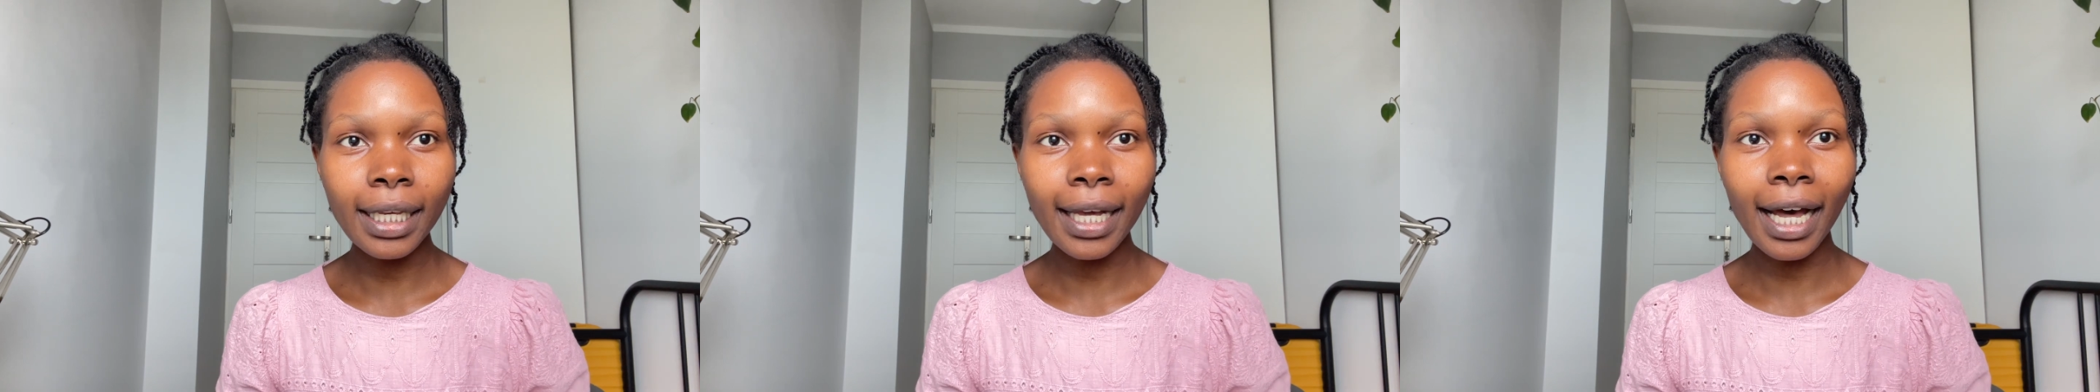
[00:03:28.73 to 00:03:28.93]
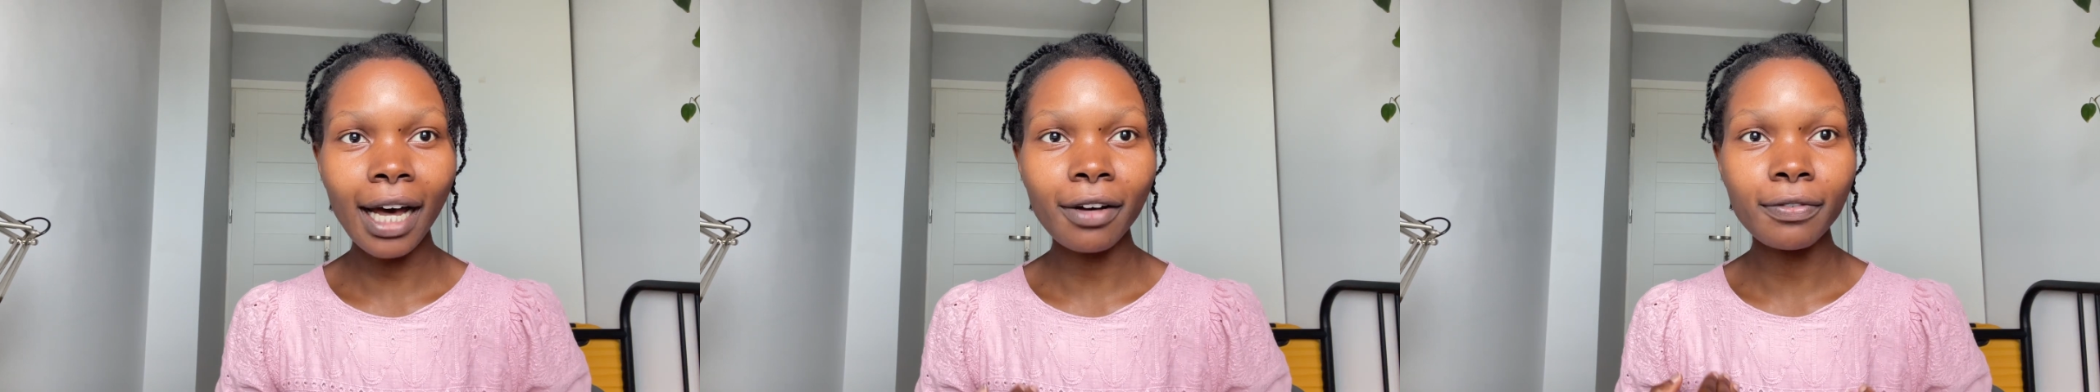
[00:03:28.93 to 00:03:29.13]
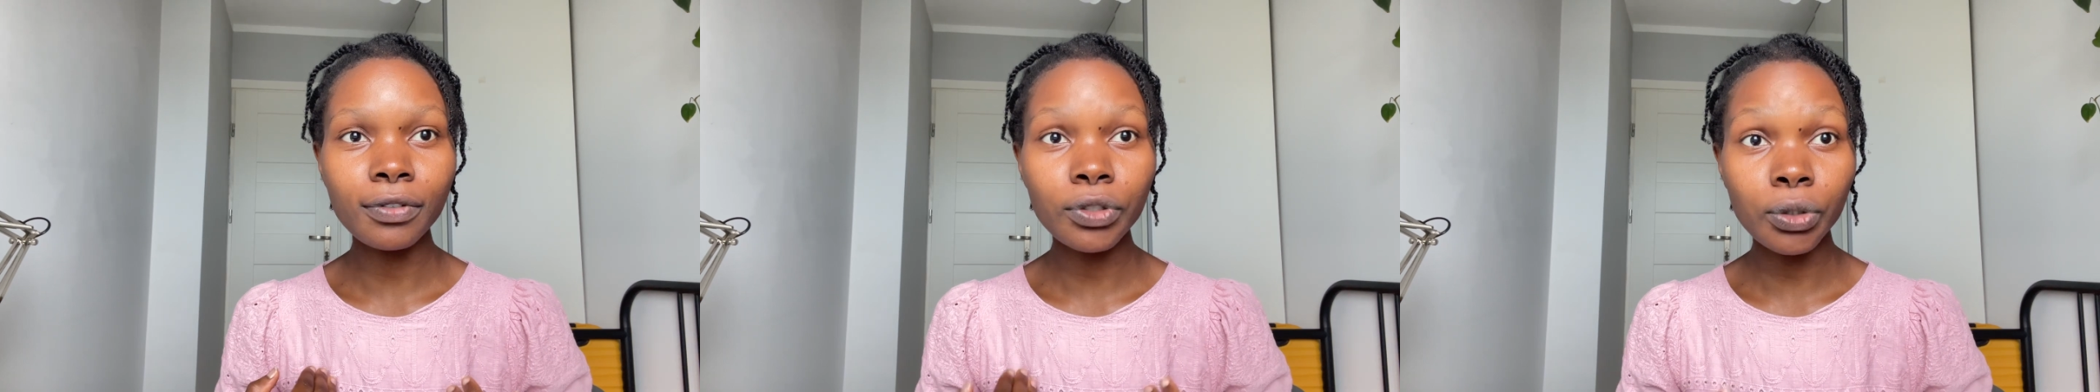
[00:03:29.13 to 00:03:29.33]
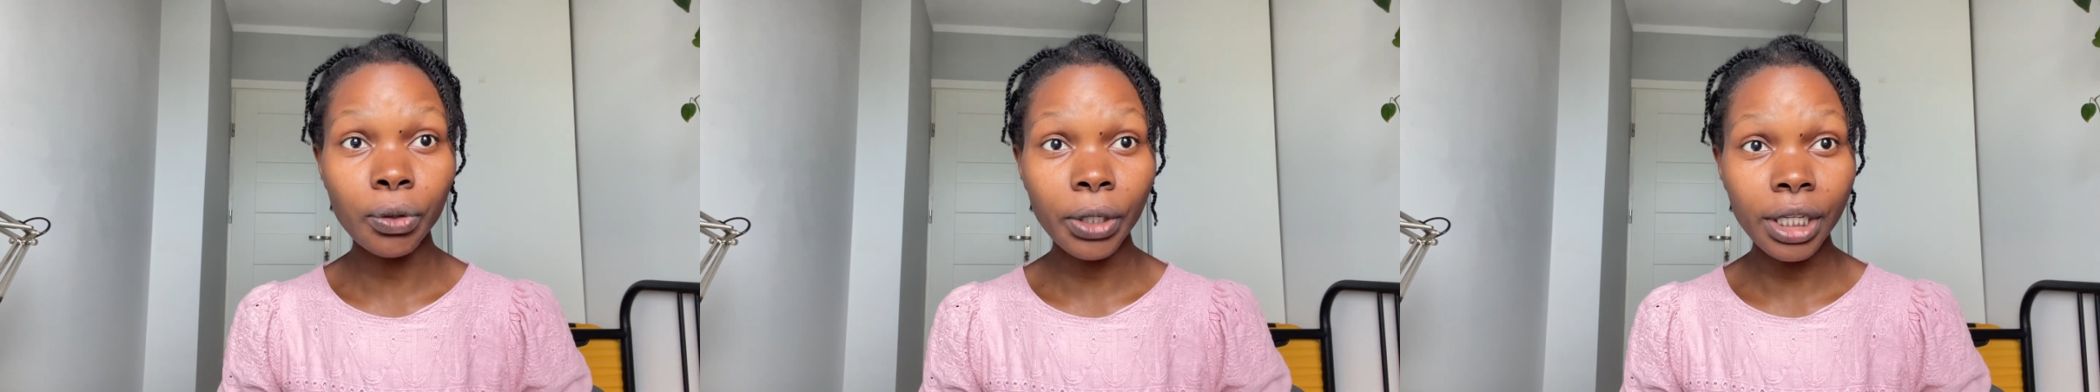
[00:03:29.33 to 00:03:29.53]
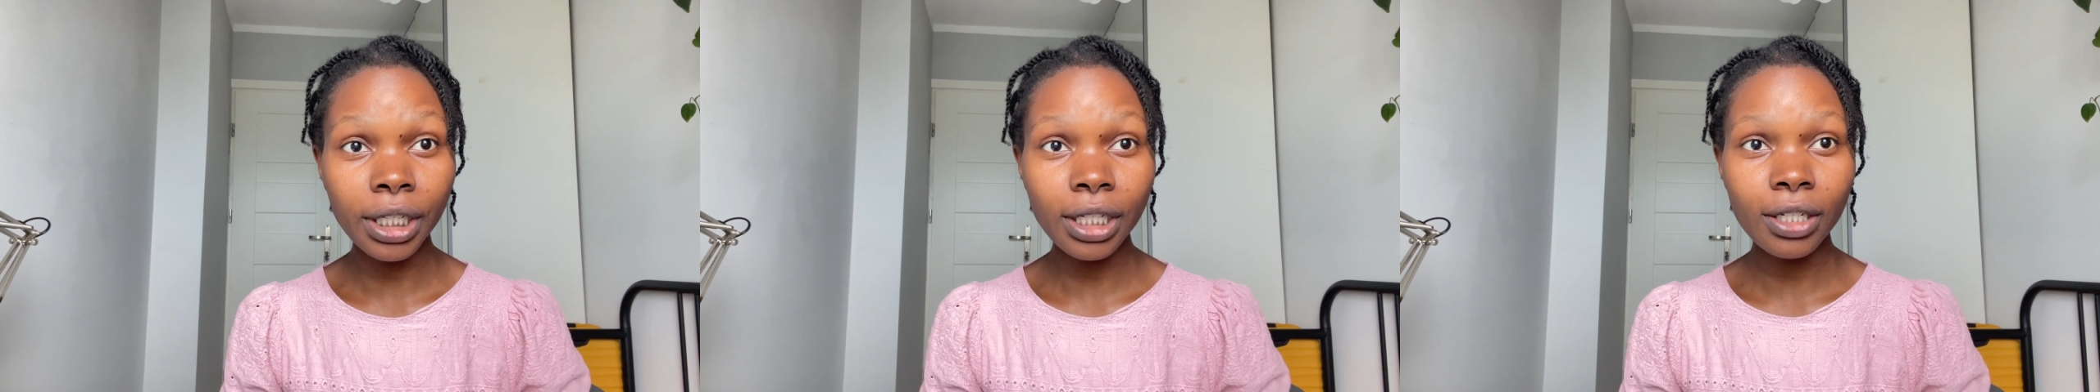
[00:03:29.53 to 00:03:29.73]
have
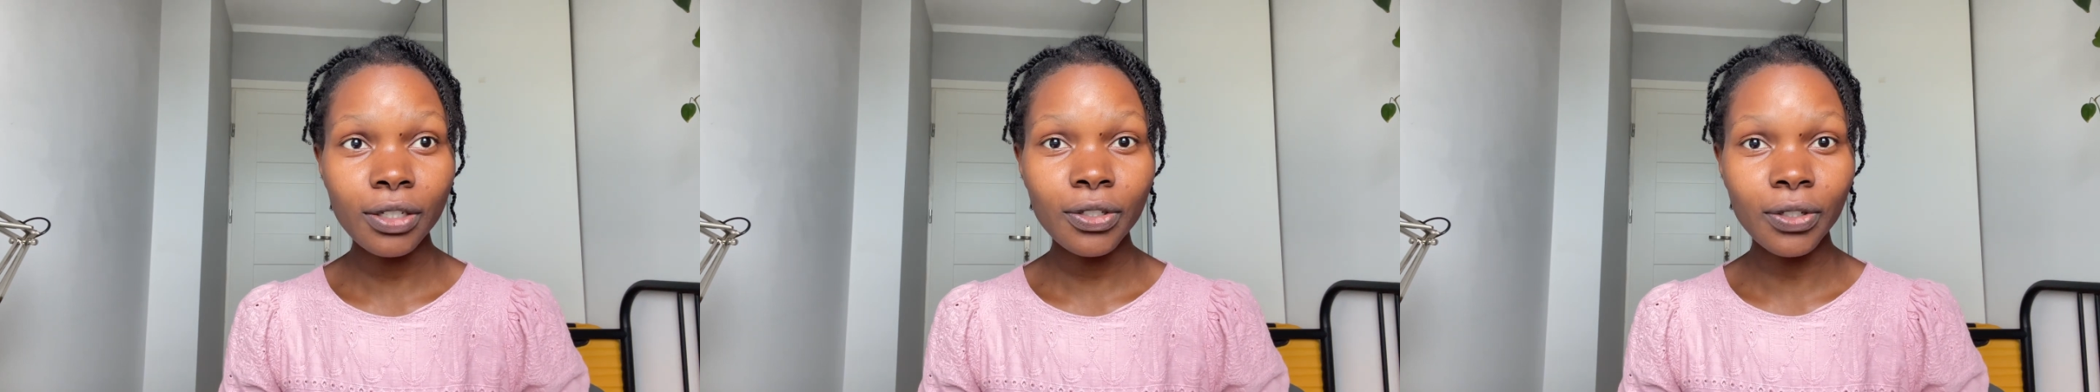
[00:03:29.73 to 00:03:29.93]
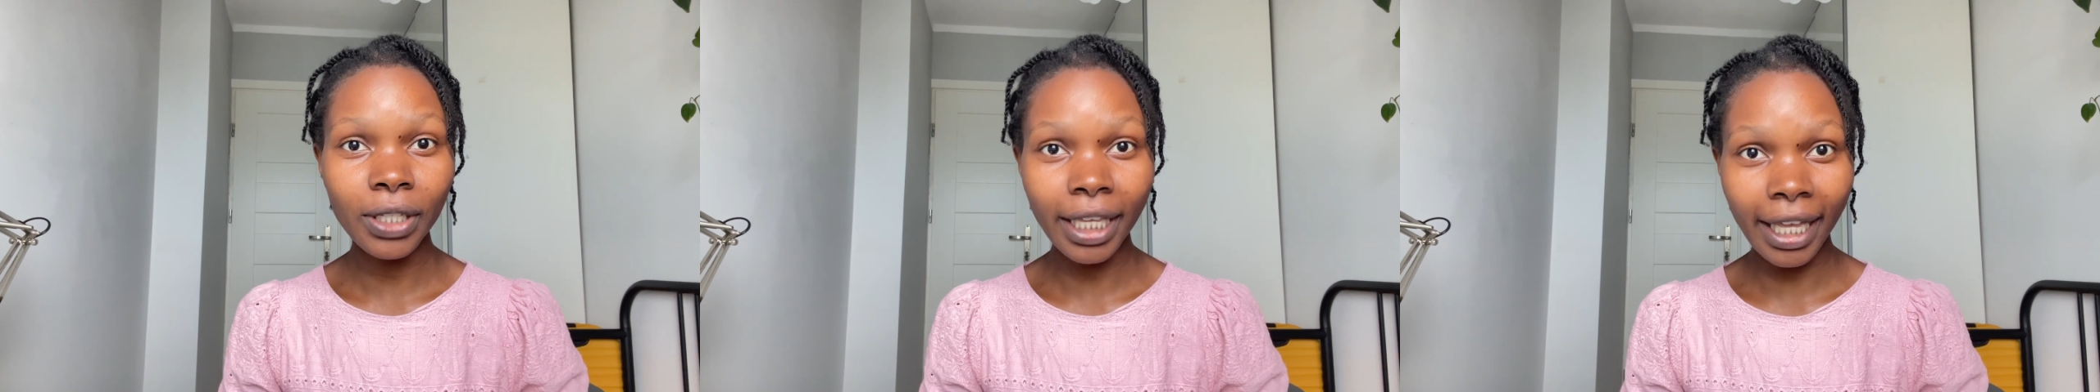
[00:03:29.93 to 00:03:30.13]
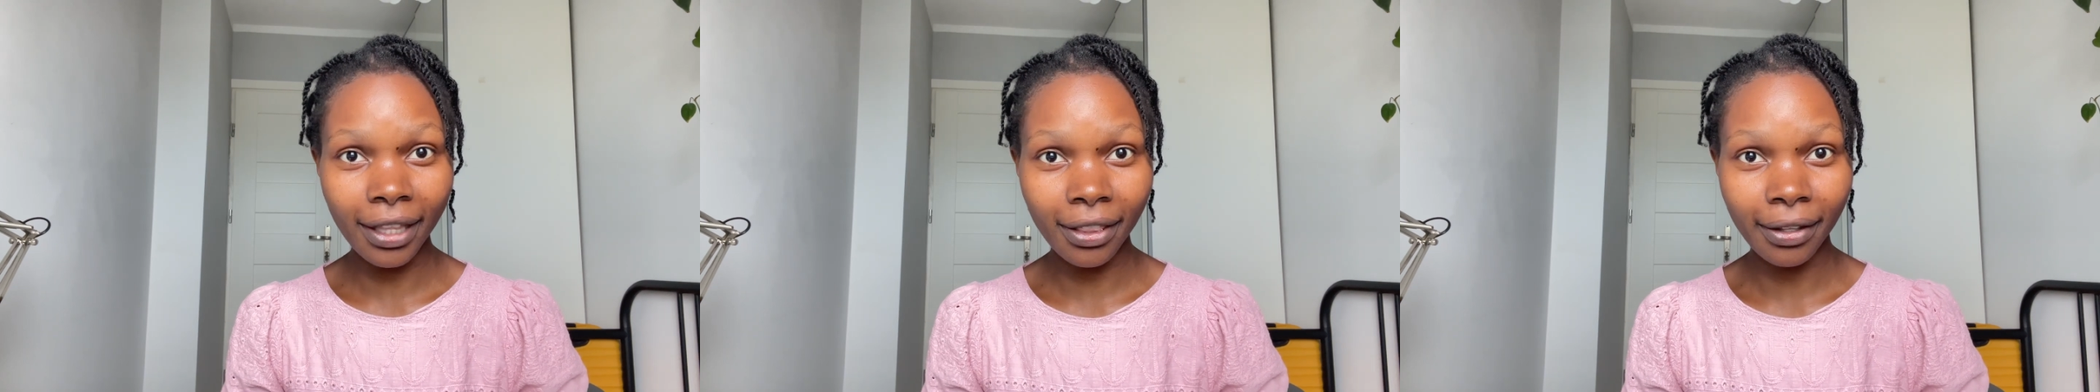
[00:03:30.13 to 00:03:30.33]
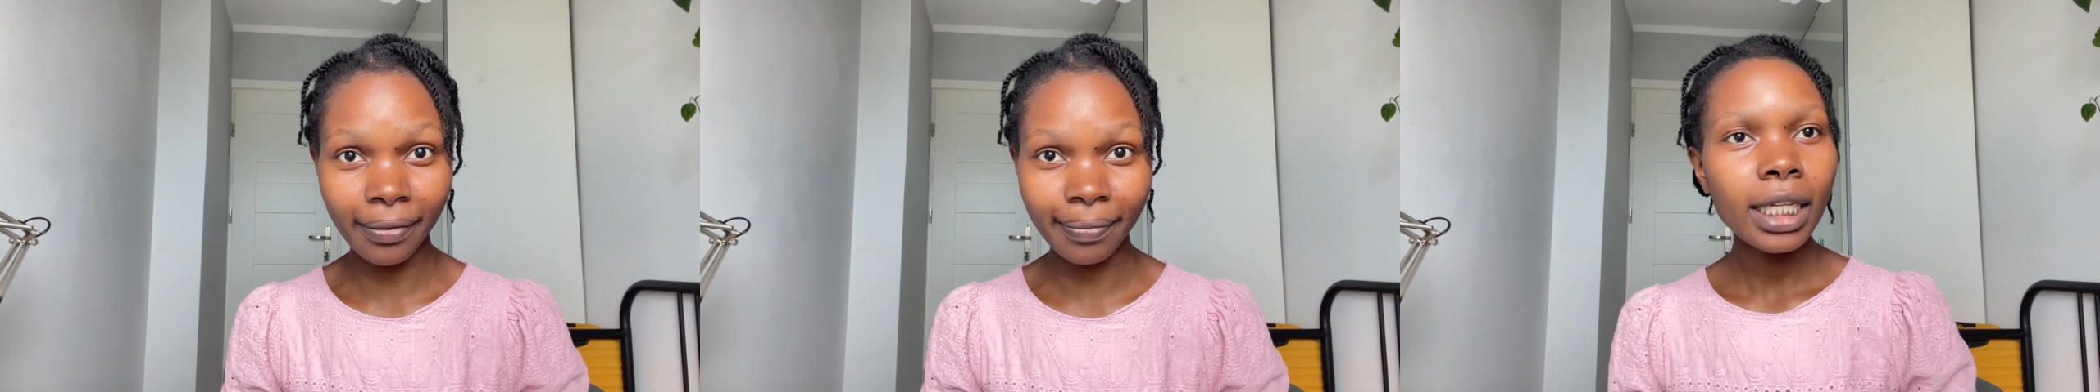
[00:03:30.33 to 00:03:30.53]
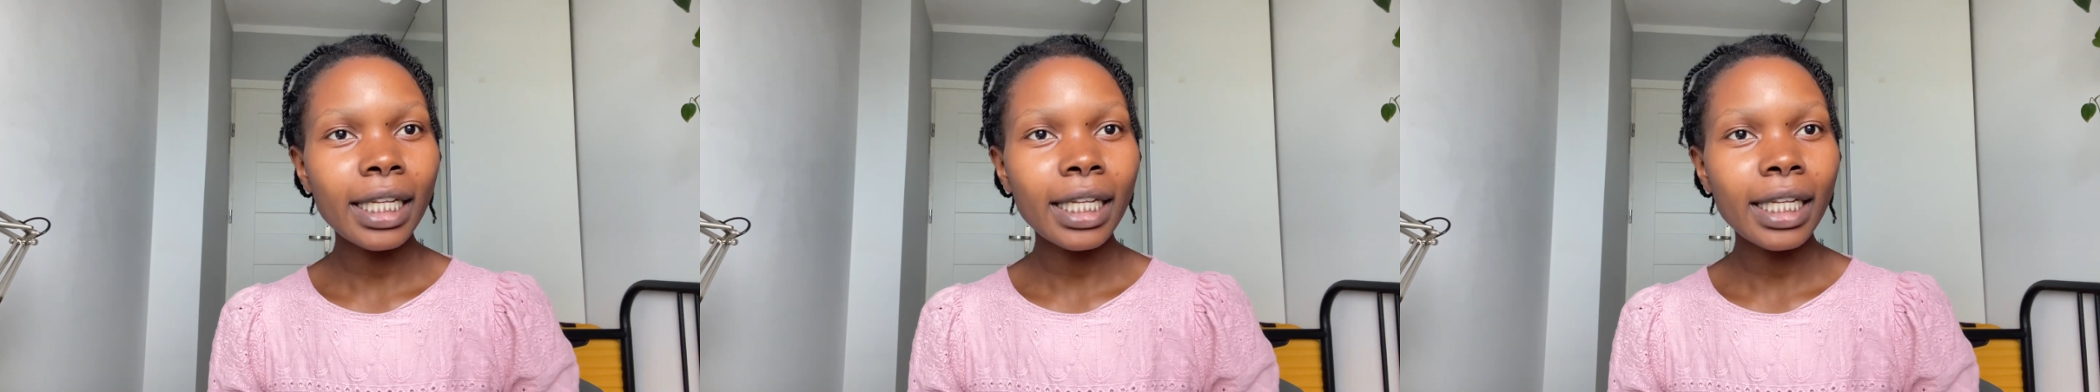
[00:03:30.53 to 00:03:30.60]
joined together.